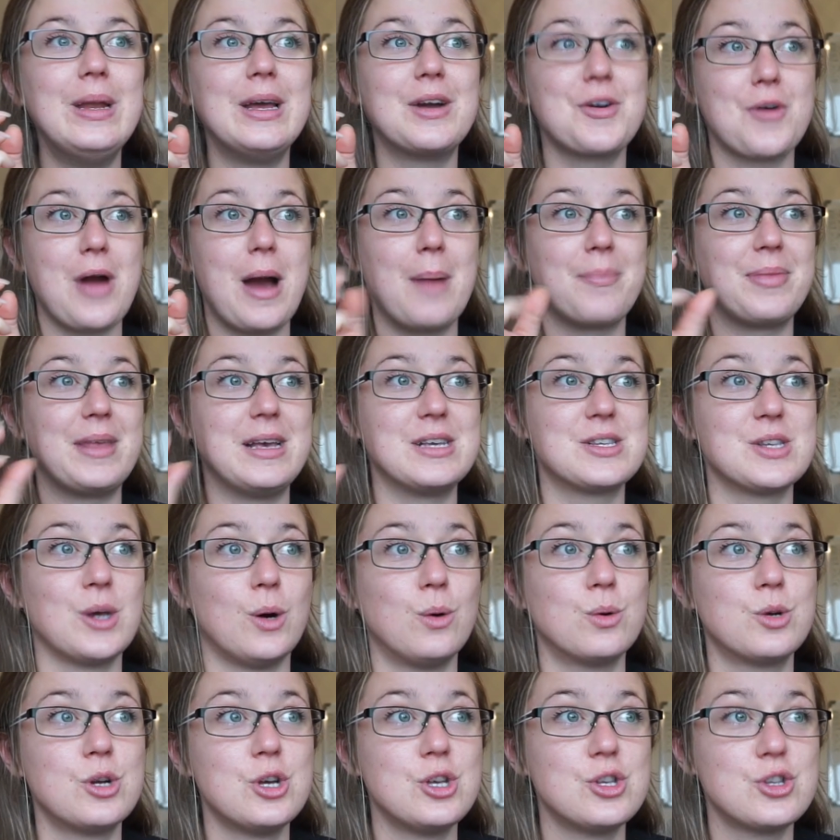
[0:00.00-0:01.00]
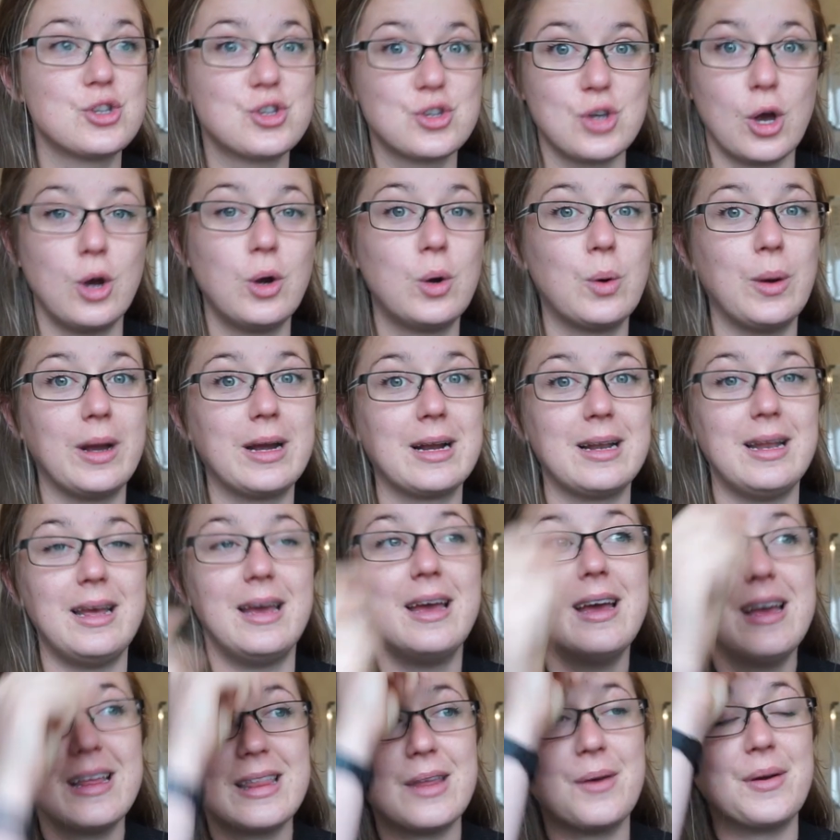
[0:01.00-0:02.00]
crap, they sold so
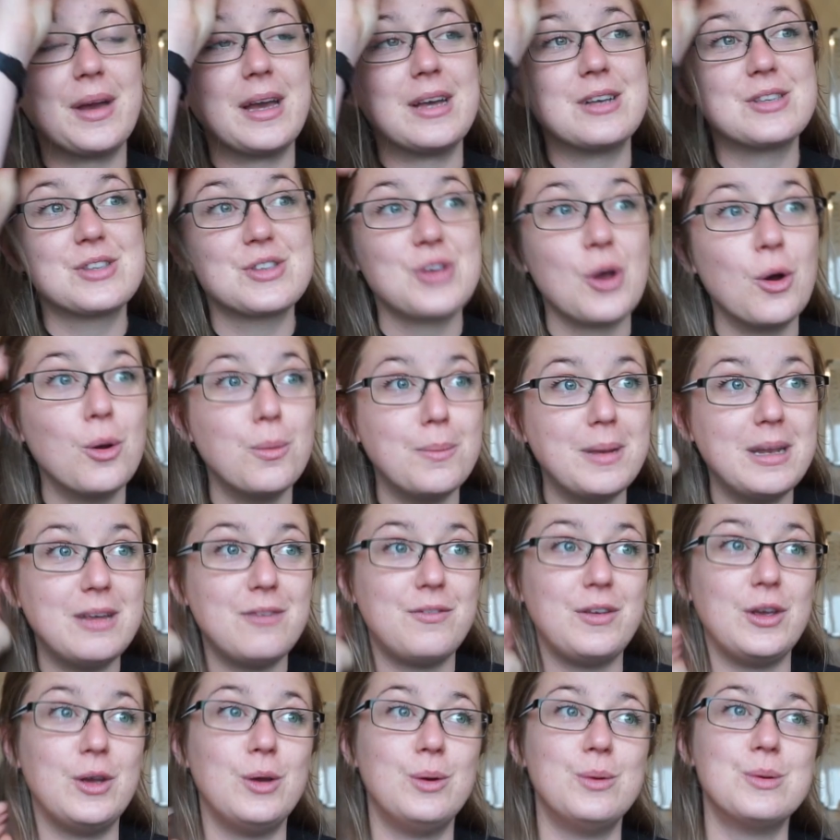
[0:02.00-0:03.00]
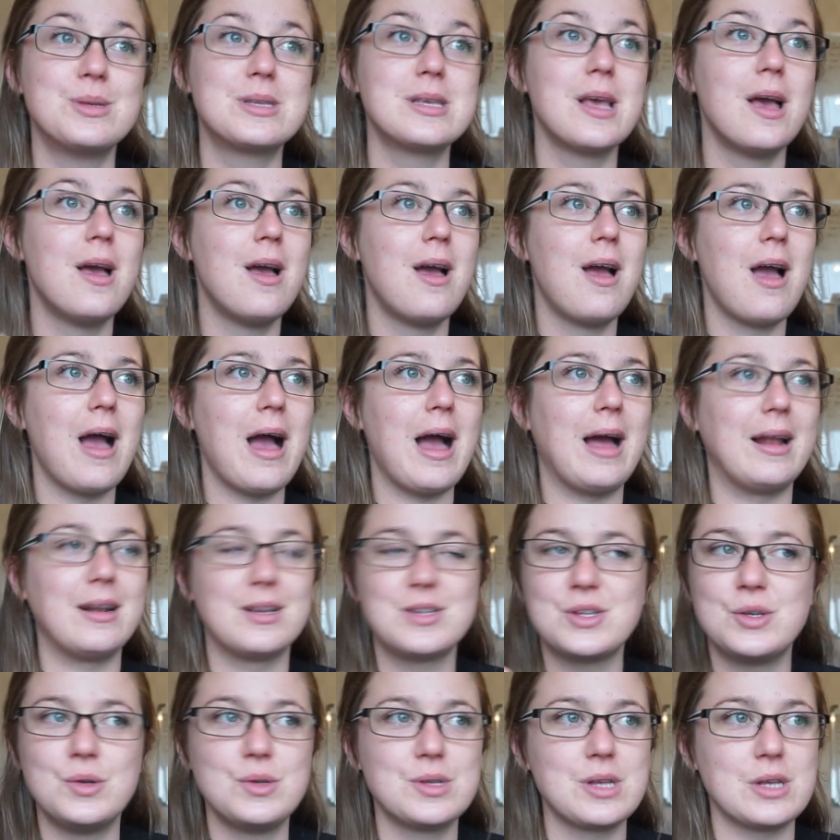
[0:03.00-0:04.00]
quickly. They were getting so many views, and as
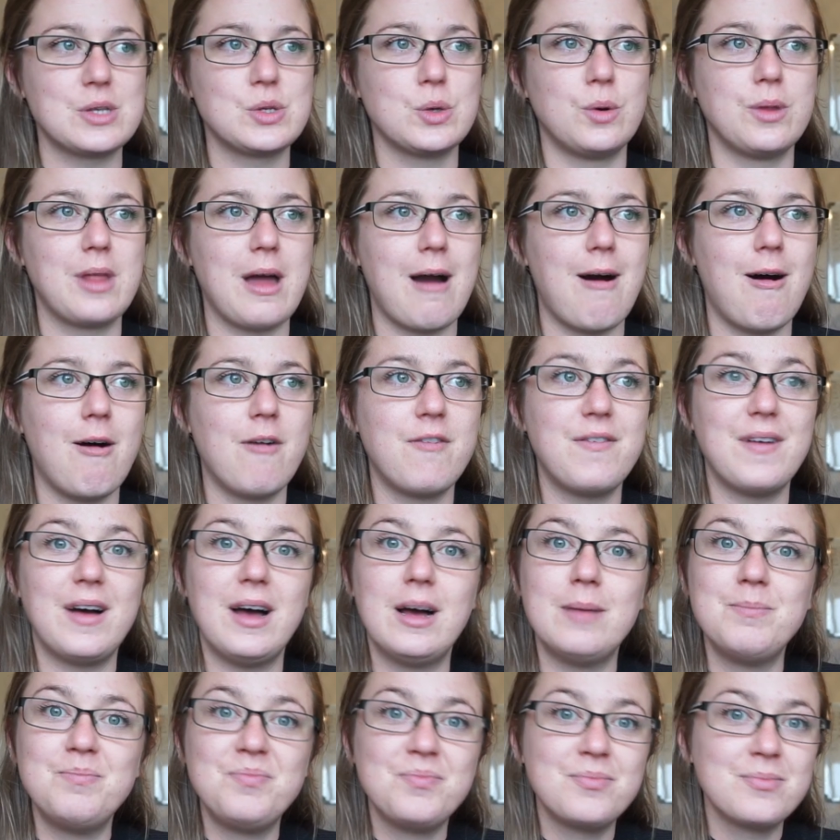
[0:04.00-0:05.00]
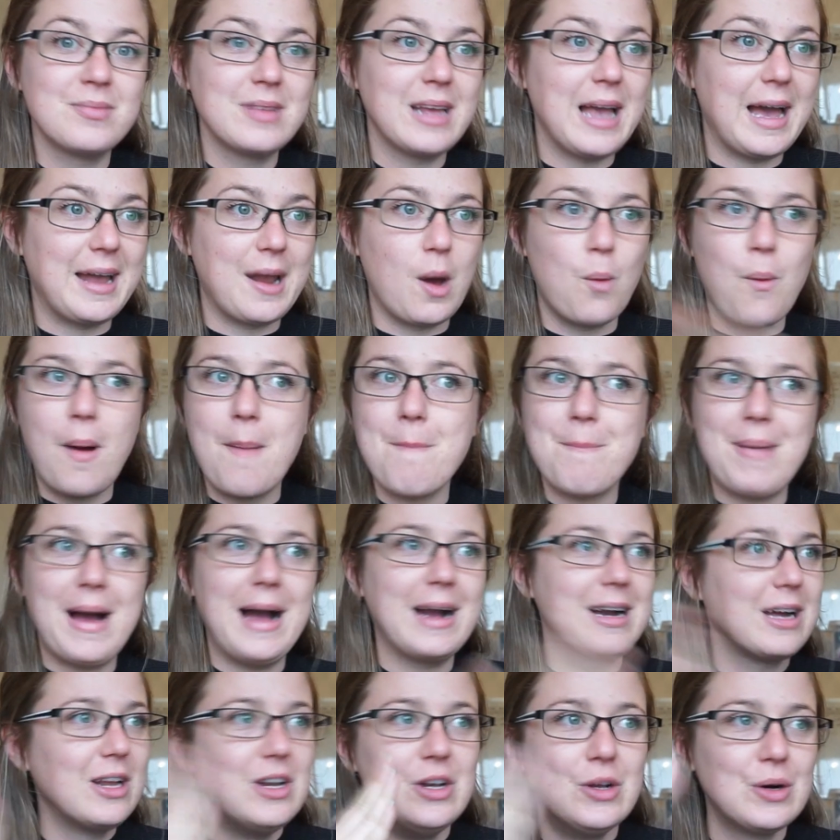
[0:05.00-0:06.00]
soon as I saw that offer, and I went
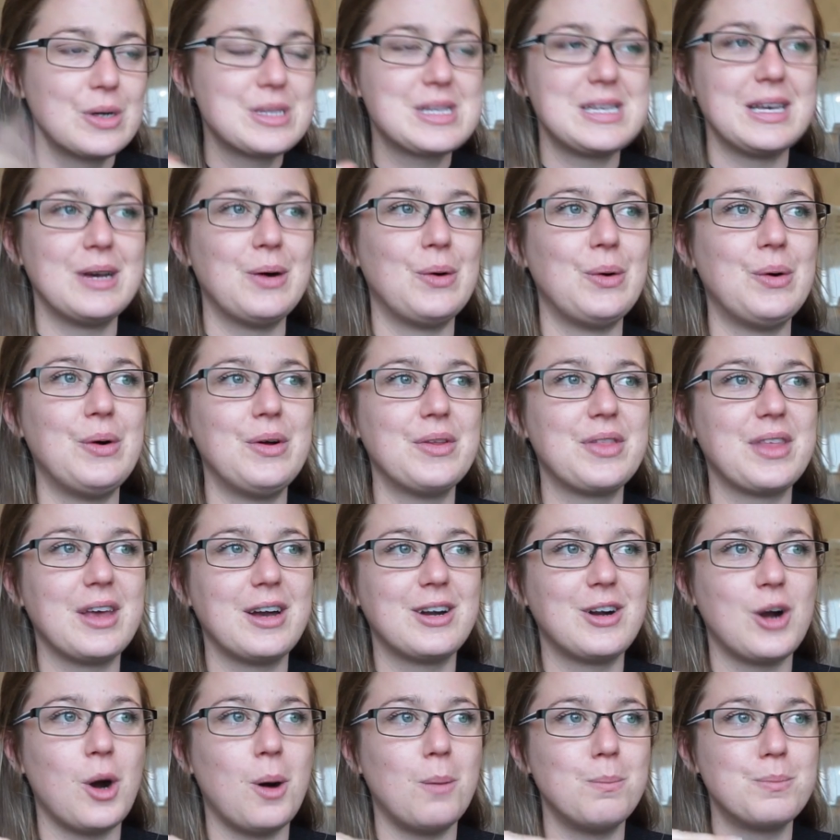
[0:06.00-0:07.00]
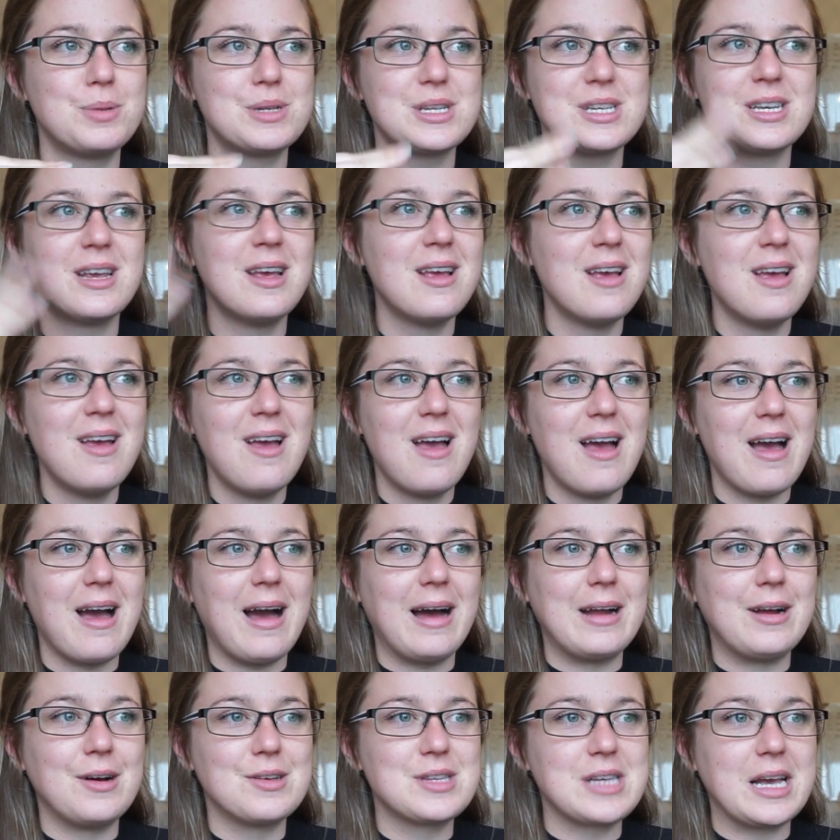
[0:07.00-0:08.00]
back and looked at all the comped,
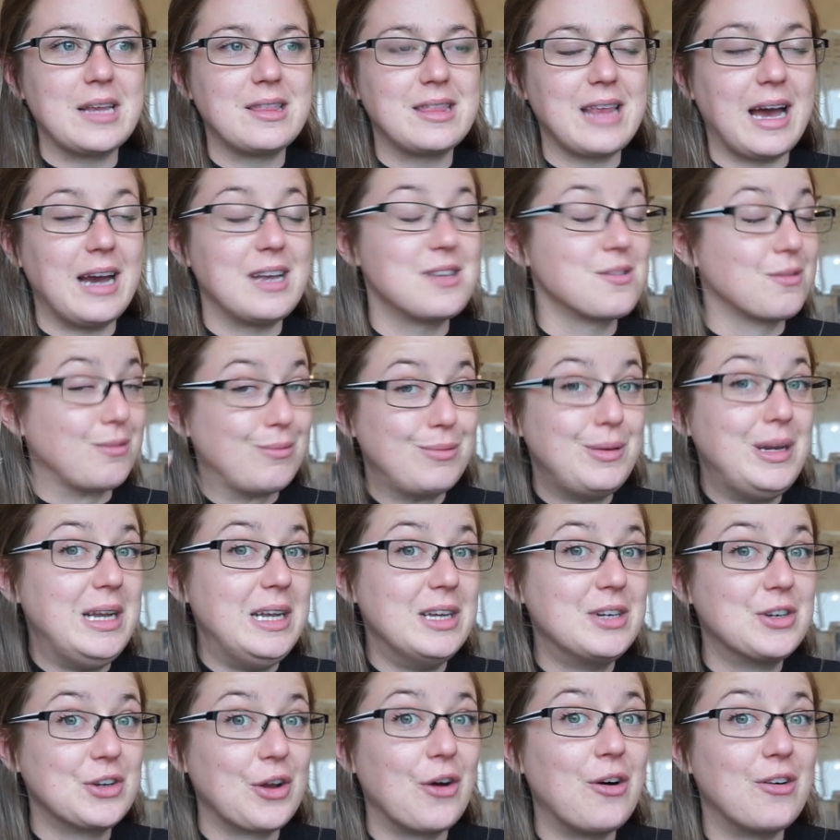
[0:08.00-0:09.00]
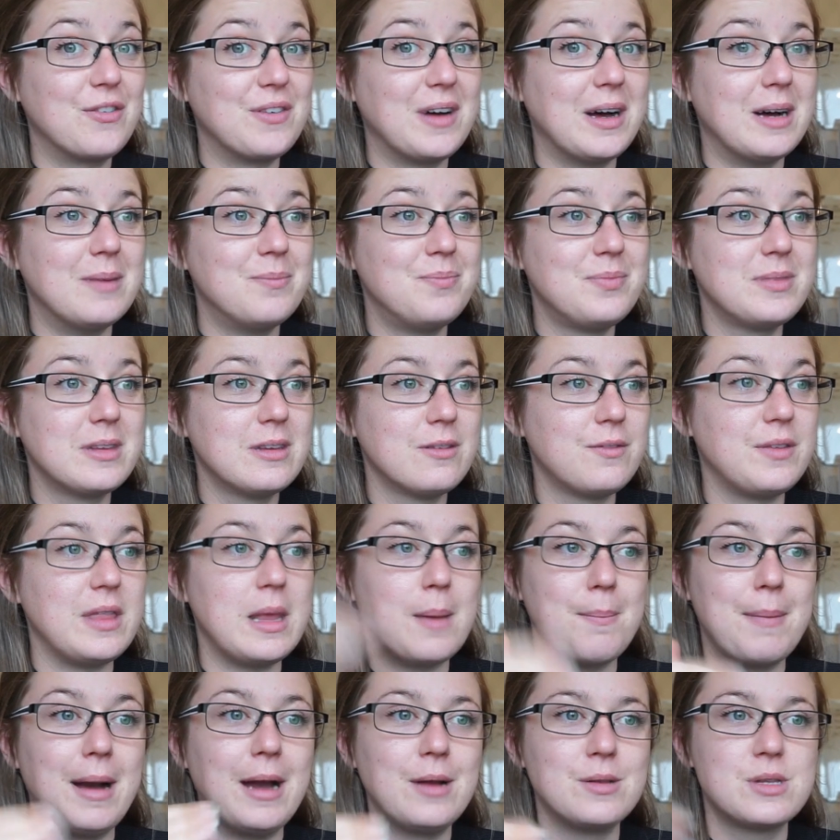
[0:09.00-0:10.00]
and I was like, that is a really good offer for the
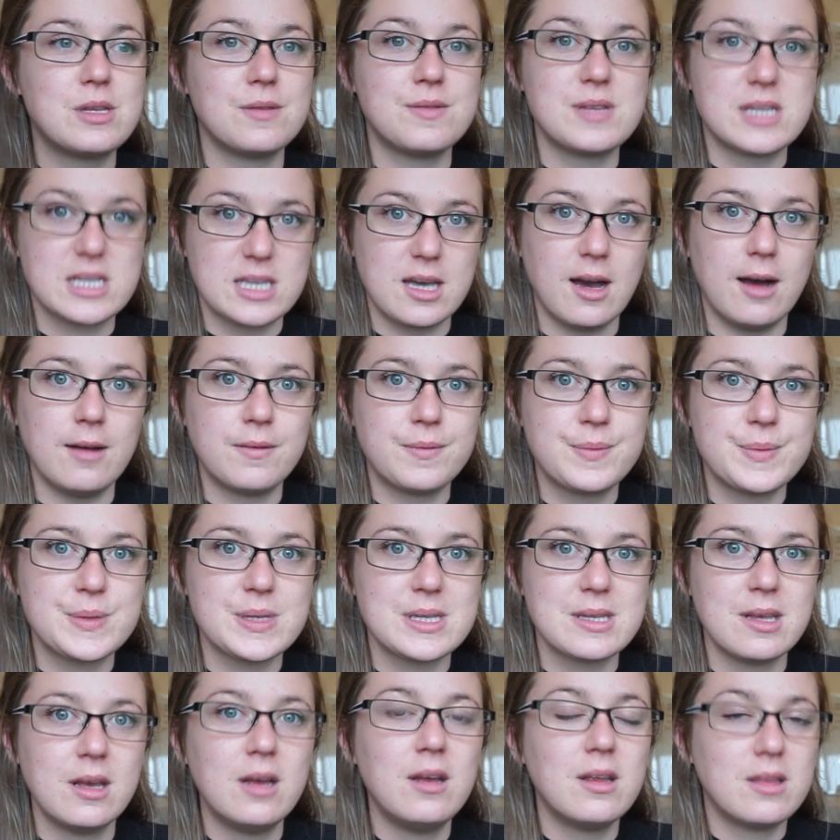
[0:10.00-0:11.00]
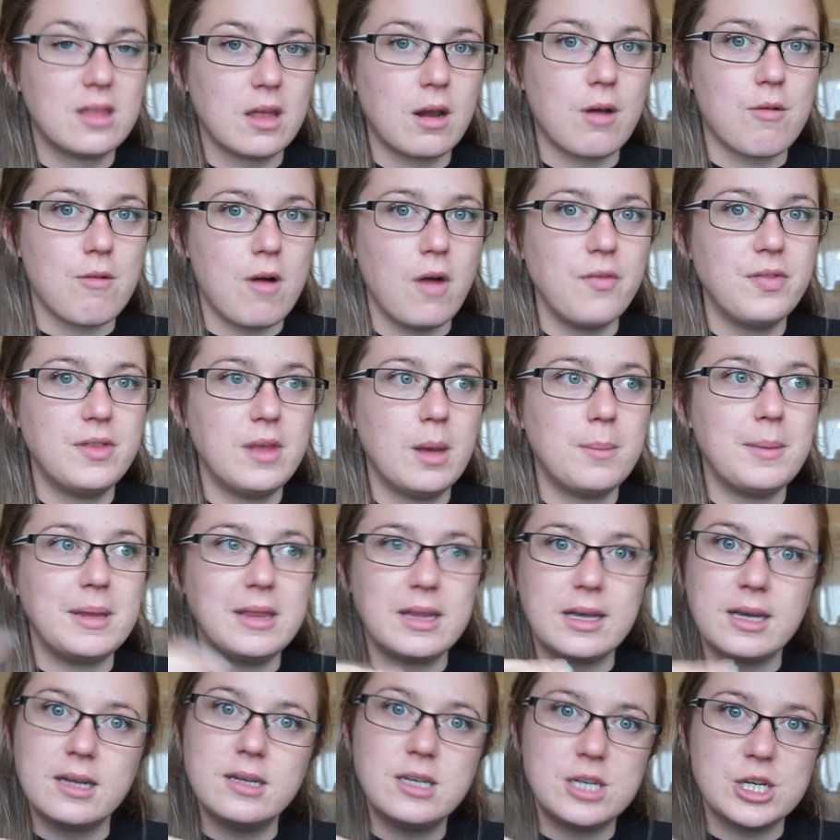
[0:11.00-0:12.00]
amount of scuffs that are on them and
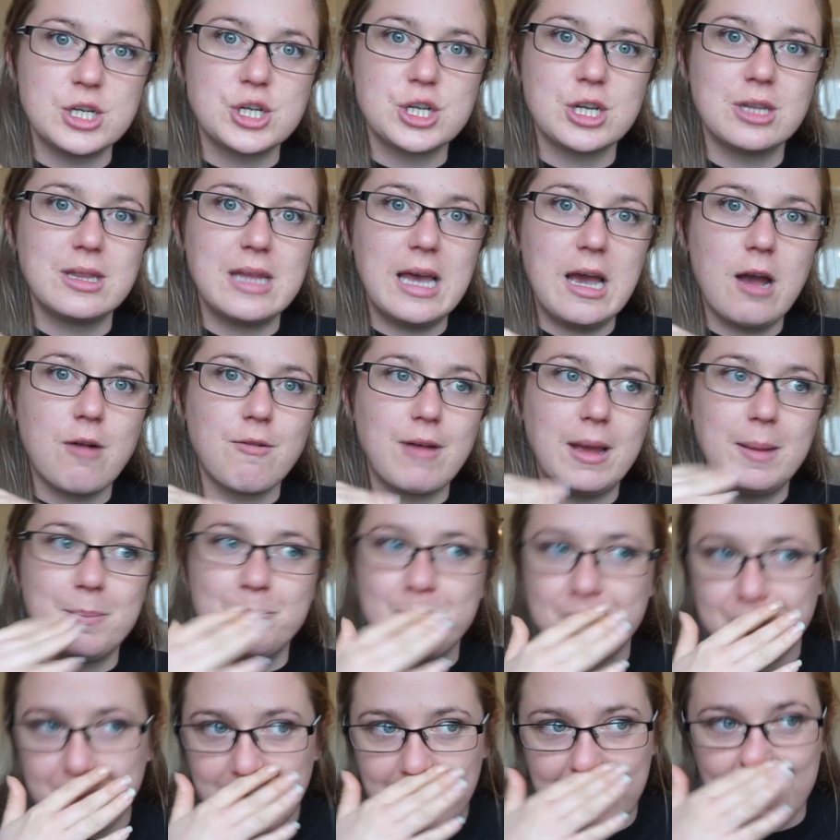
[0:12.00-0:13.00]
the condition they are in.